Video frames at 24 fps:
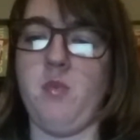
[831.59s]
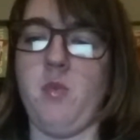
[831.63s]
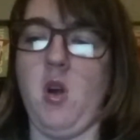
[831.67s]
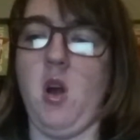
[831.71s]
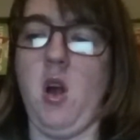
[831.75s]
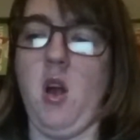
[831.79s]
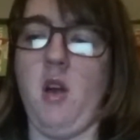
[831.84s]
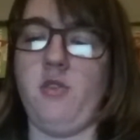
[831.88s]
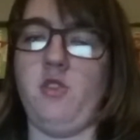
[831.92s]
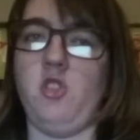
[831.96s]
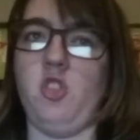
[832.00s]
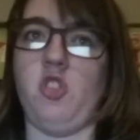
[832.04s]

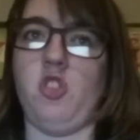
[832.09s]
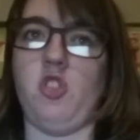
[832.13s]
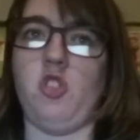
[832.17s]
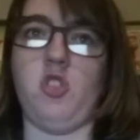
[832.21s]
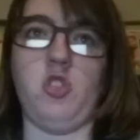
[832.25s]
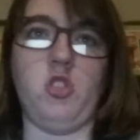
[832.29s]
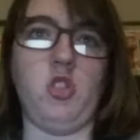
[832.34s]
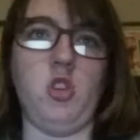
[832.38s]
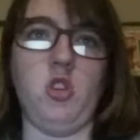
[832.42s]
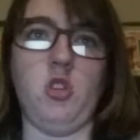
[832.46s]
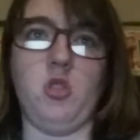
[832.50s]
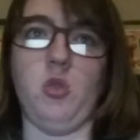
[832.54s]
I've
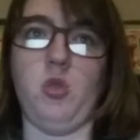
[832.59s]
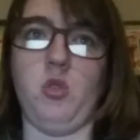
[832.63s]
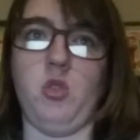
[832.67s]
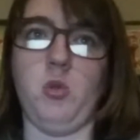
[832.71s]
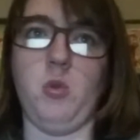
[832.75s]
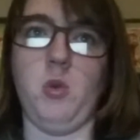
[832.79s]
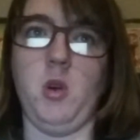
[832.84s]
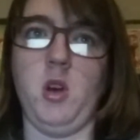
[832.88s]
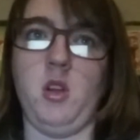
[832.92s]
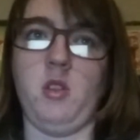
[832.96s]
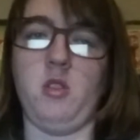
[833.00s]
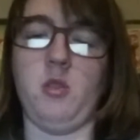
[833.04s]
just Googled the
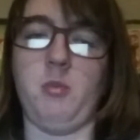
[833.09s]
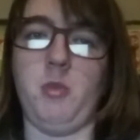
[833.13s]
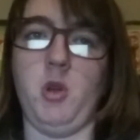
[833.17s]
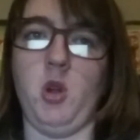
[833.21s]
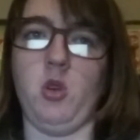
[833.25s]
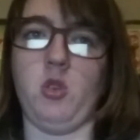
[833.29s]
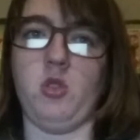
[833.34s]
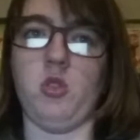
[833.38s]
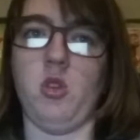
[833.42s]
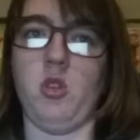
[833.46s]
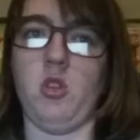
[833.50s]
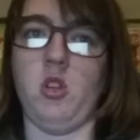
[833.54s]
words
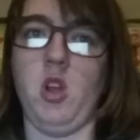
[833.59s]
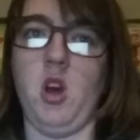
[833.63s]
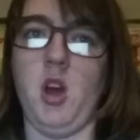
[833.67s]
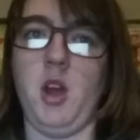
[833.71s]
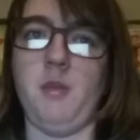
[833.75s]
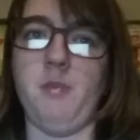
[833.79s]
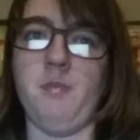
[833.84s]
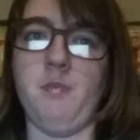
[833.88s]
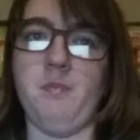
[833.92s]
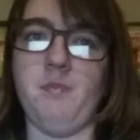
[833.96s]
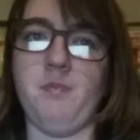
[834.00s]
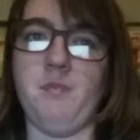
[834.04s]
blogs
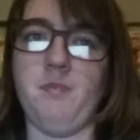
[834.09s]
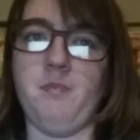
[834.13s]
online.